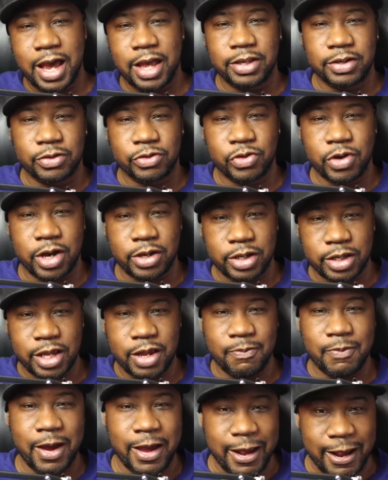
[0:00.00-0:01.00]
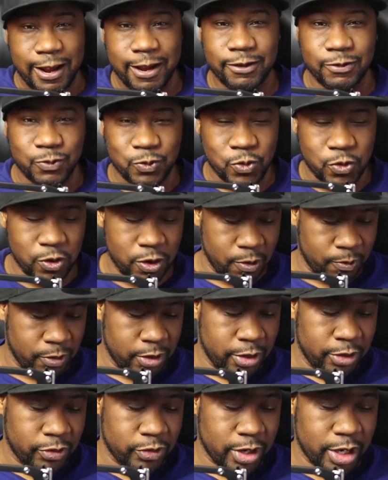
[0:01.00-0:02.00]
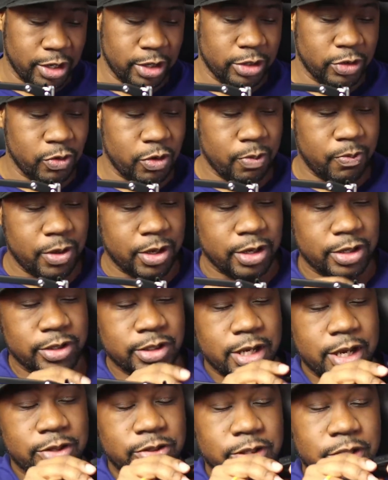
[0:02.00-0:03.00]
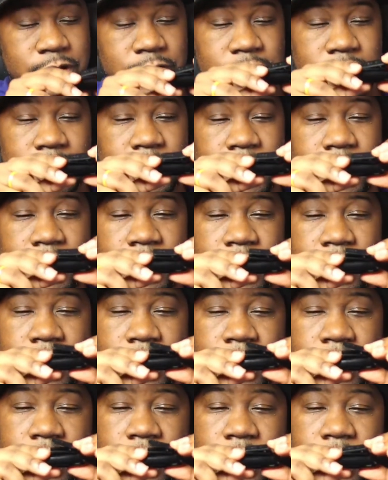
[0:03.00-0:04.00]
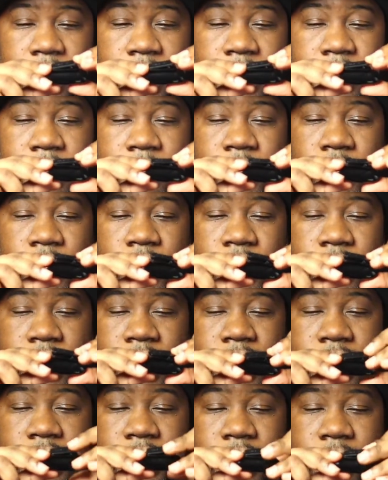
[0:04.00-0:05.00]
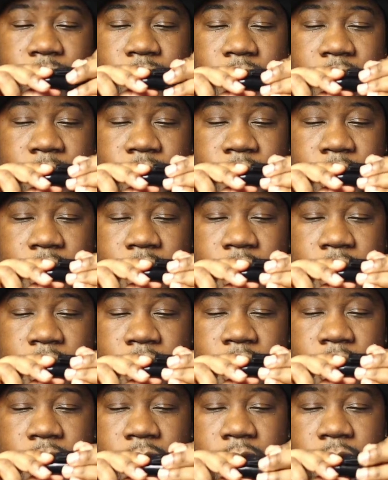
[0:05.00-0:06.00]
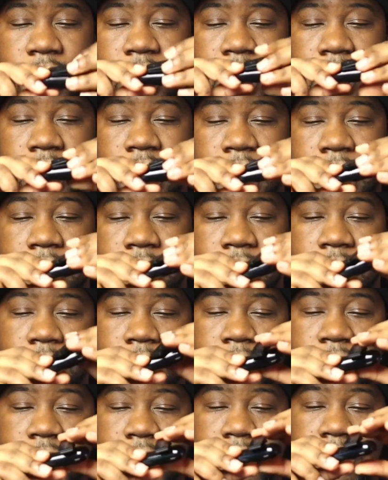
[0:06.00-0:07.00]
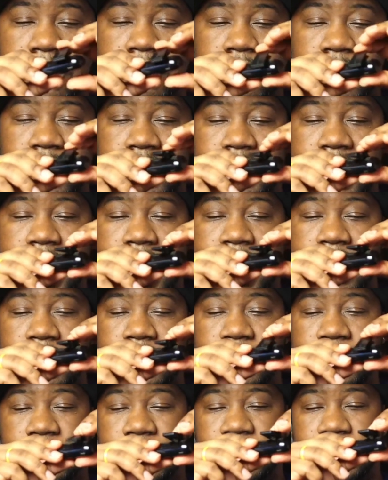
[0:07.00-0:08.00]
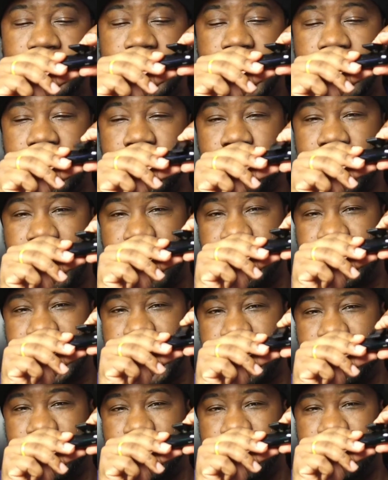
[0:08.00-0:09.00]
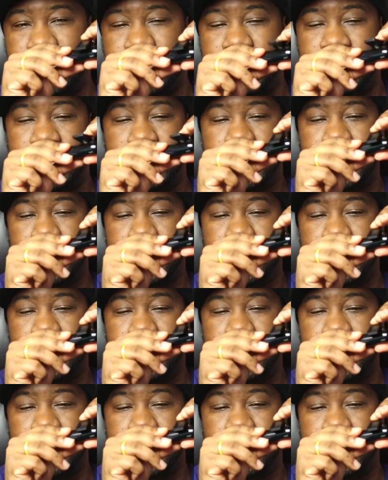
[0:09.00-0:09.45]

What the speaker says: task trying to keep my hands warm, trying to do it, because as you can see, as I'm doing this, sometimes it kind of like, if I do it from the side, you see how it pops out.